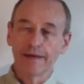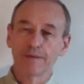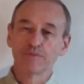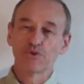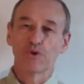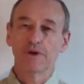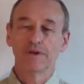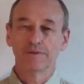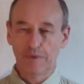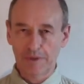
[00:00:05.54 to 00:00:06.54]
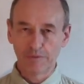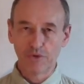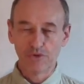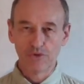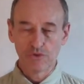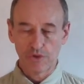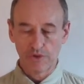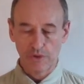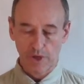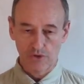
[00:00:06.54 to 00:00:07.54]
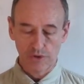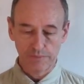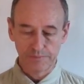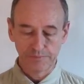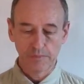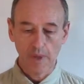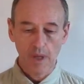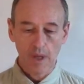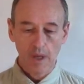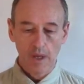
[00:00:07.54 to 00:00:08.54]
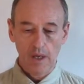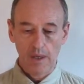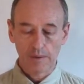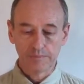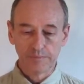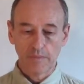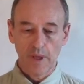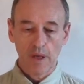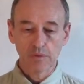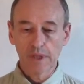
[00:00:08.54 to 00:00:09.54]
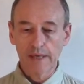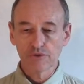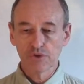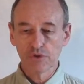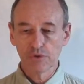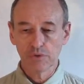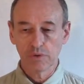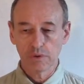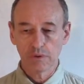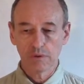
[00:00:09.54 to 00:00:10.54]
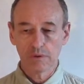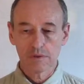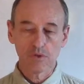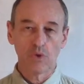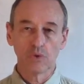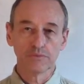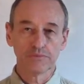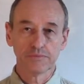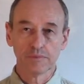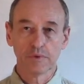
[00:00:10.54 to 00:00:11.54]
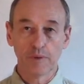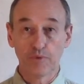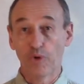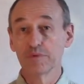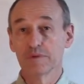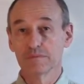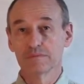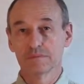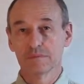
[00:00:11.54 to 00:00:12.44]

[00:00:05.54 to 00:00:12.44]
I'm Zor. Welcome to Zor Education. Um, I would like to solve a problem.